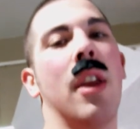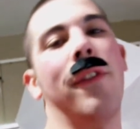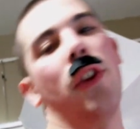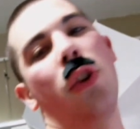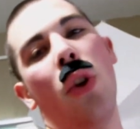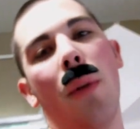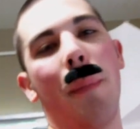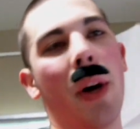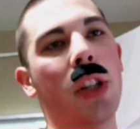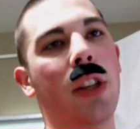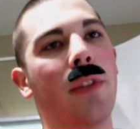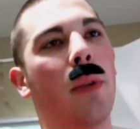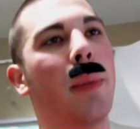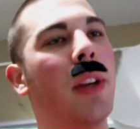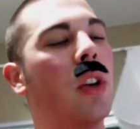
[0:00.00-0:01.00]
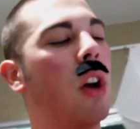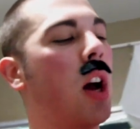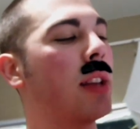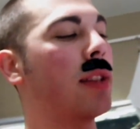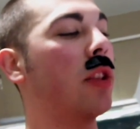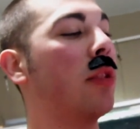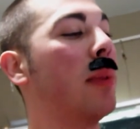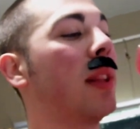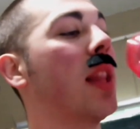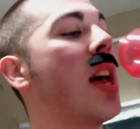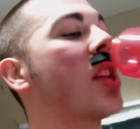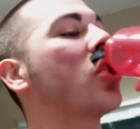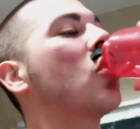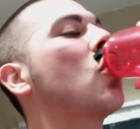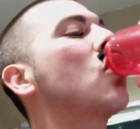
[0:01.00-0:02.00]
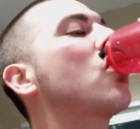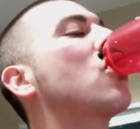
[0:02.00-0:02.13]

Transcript: If you do a bunch of them, it'll cost a little bit less.